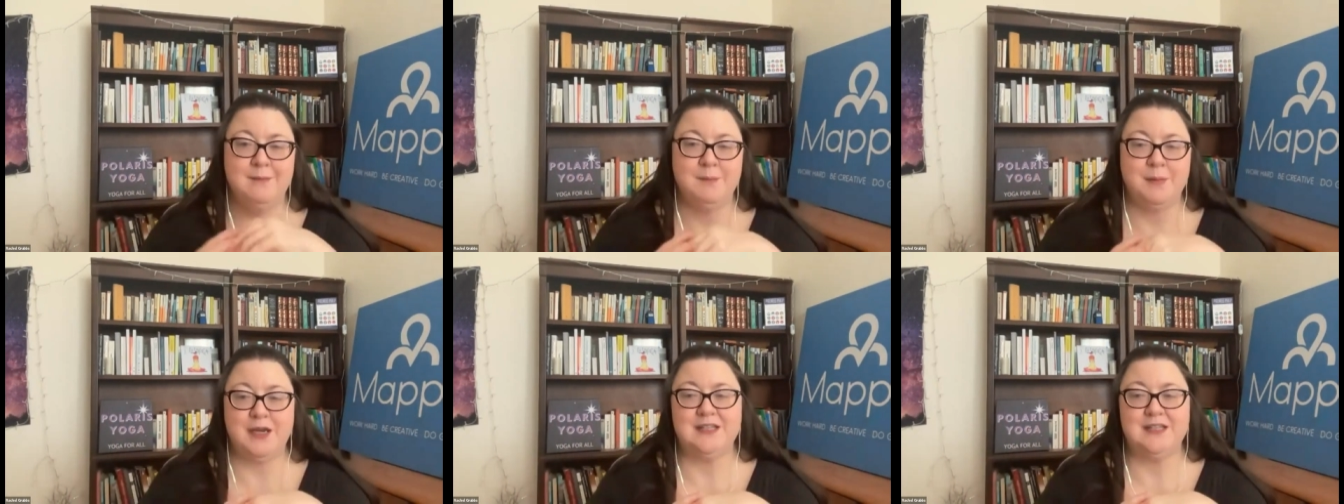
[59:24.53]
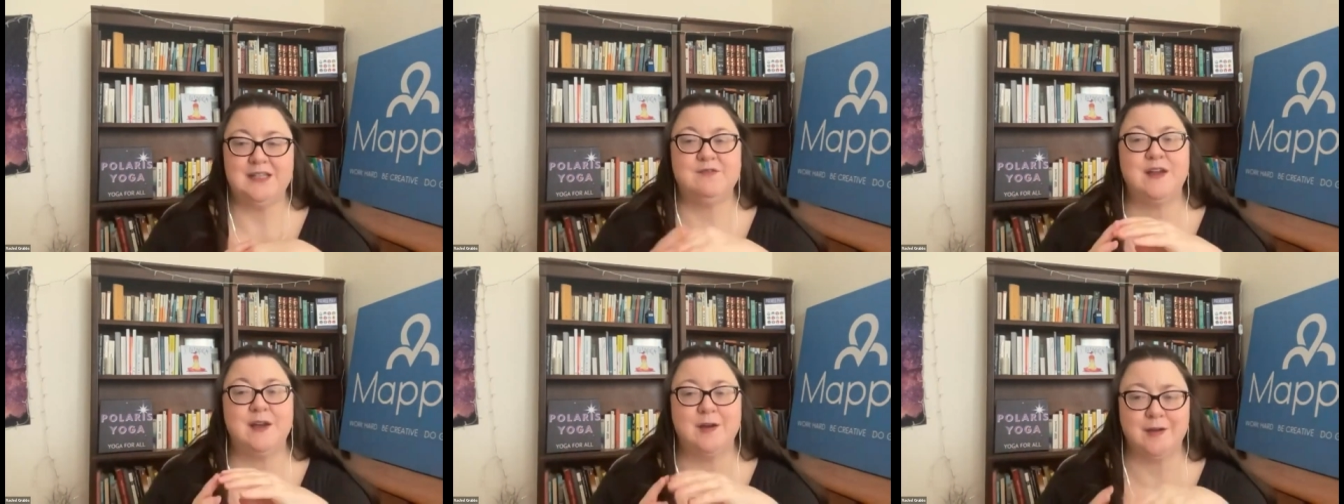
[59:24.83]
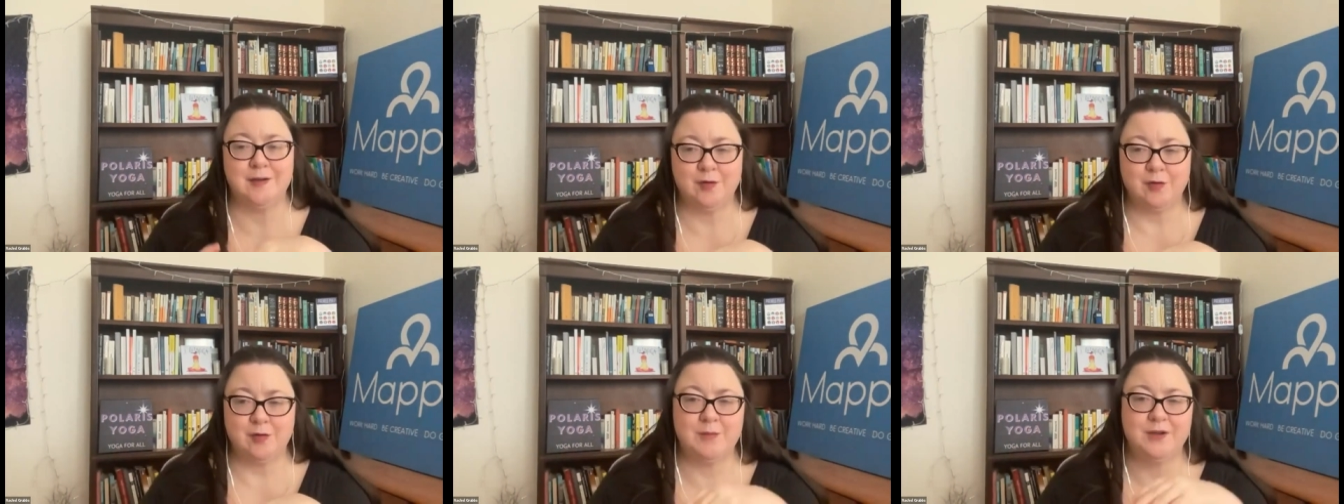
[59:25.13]
but it's
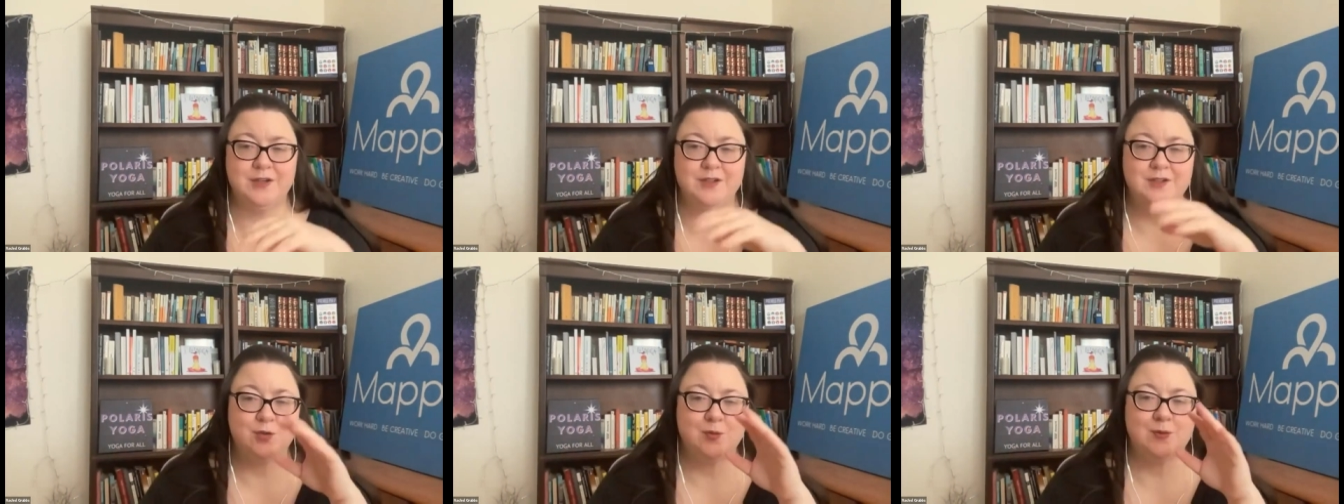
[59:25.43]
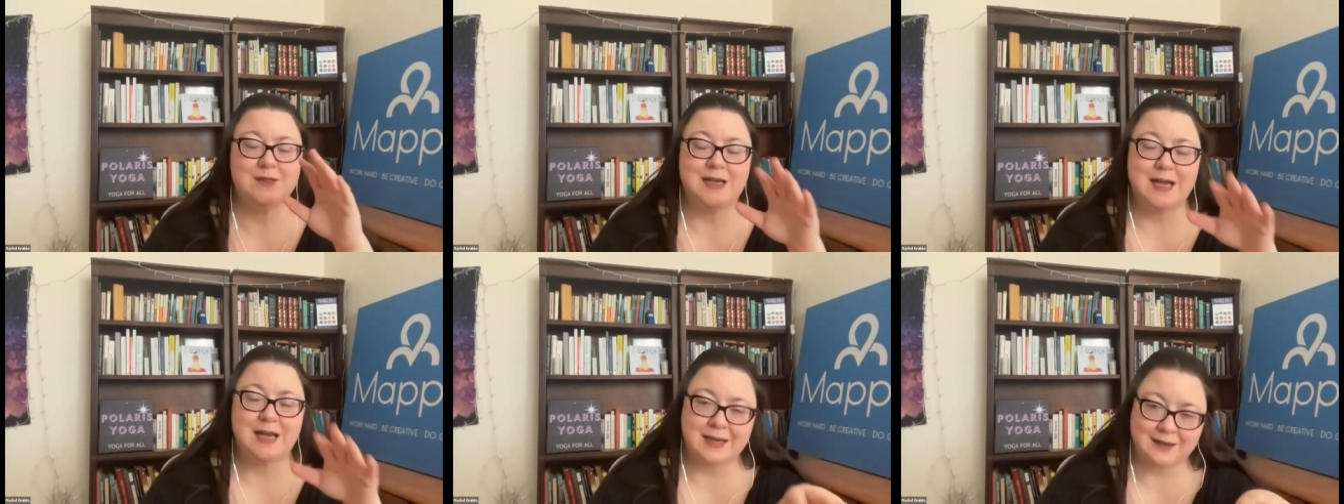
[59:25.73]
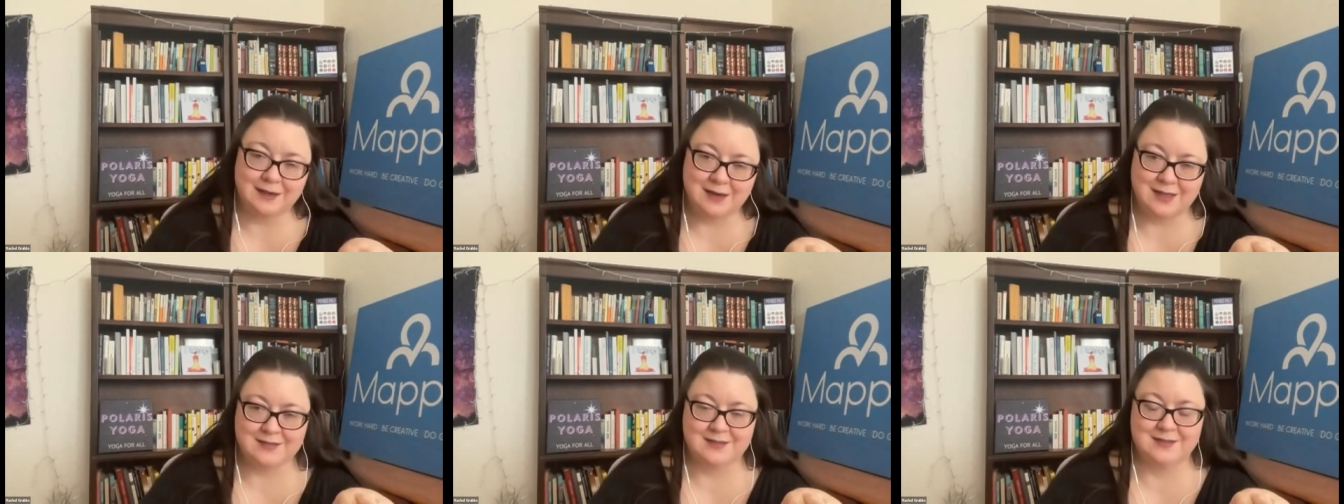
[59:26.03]
very normal to do a
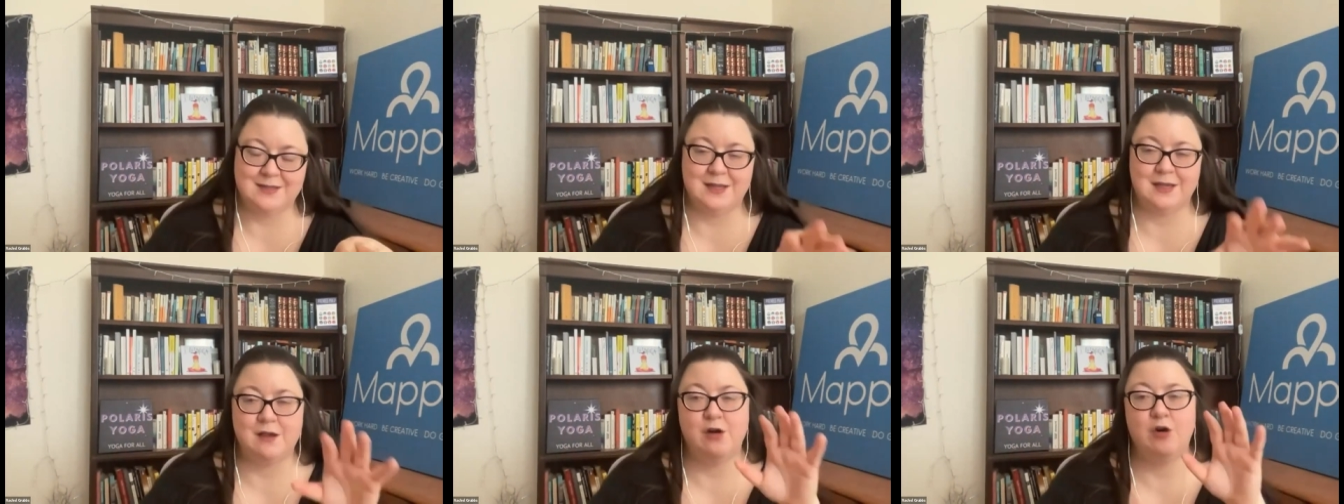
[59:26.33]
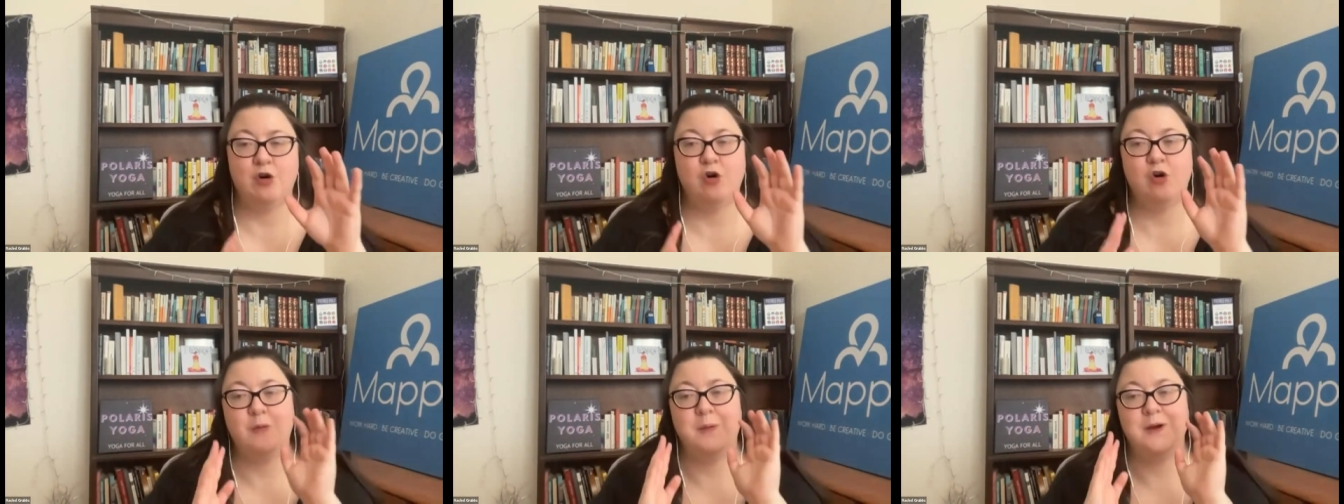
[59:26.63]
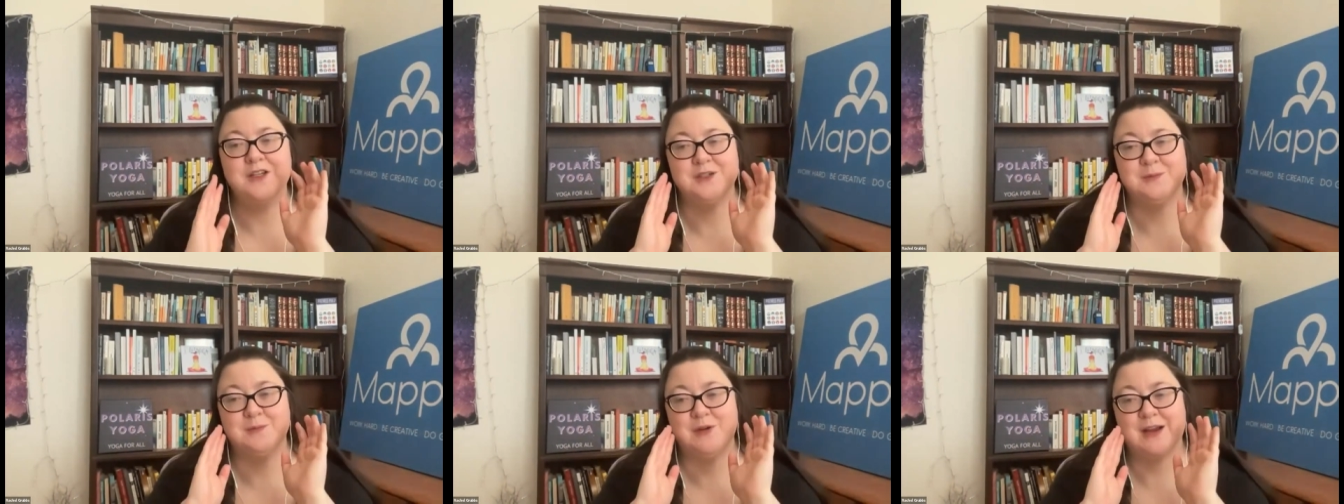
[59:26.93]
diagnostic, a whole
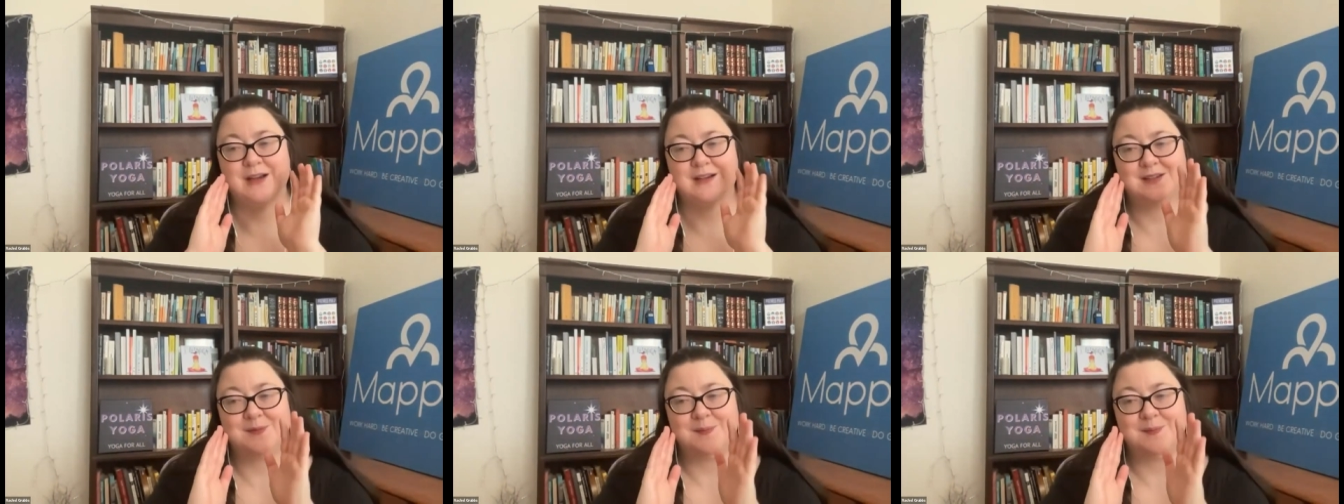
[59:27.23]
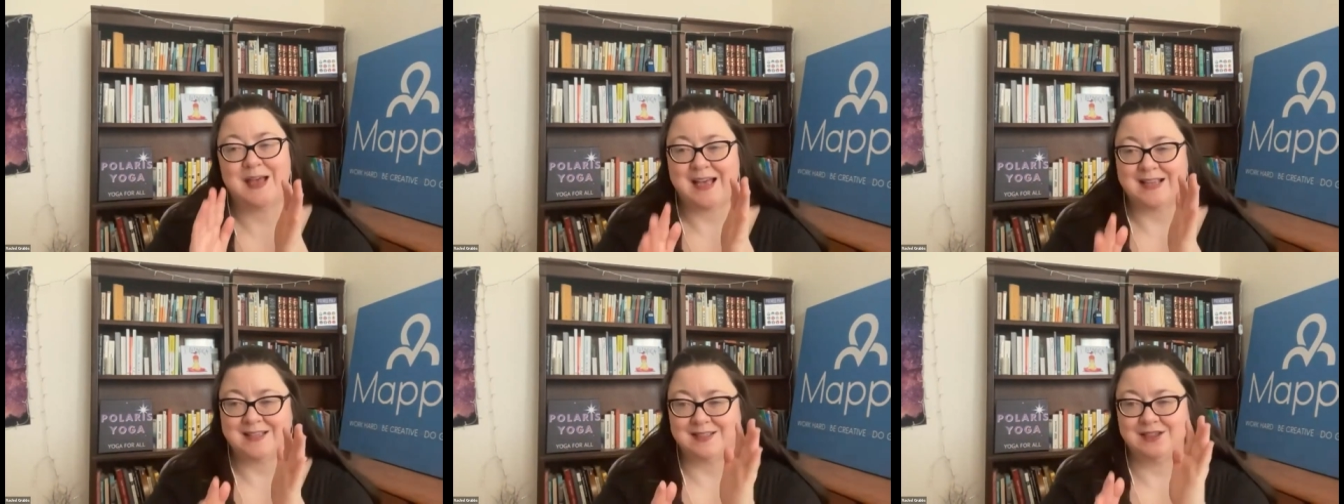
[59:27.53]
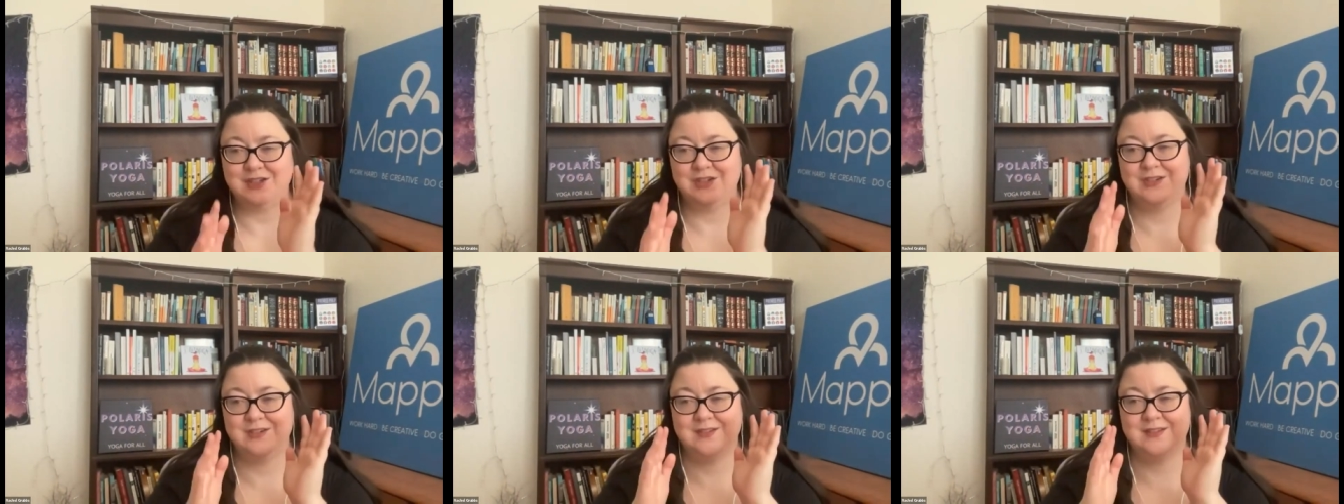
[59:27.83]
bunch of practice
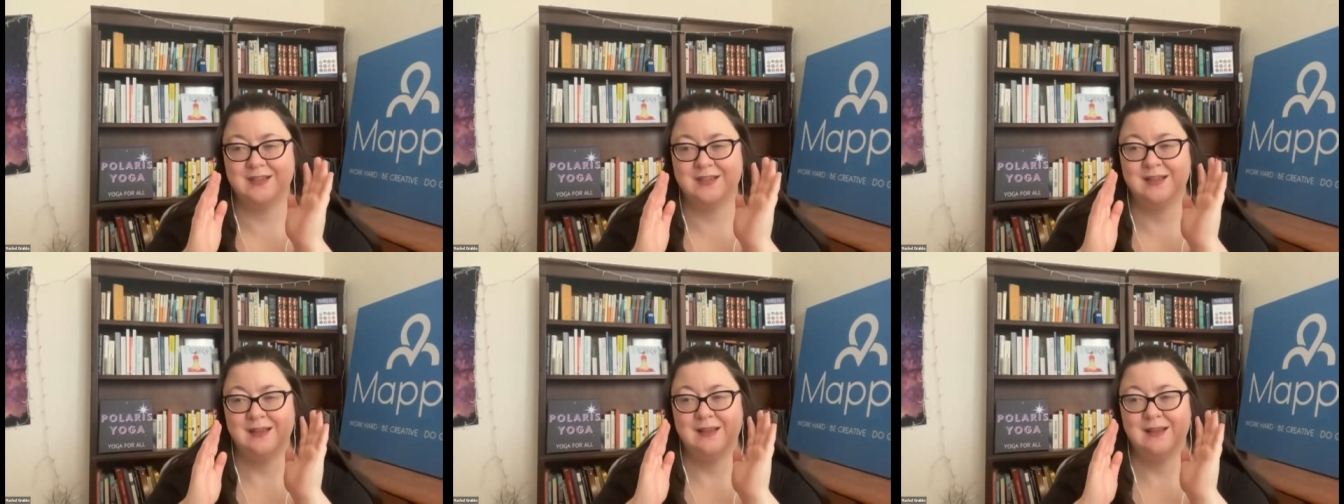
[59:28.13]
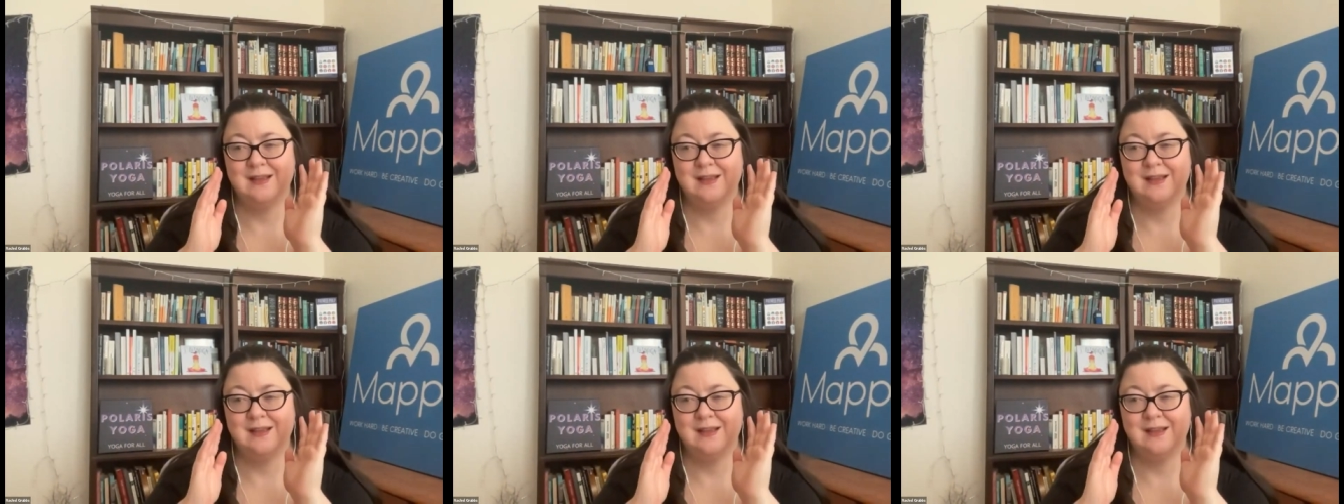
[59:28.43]
passages,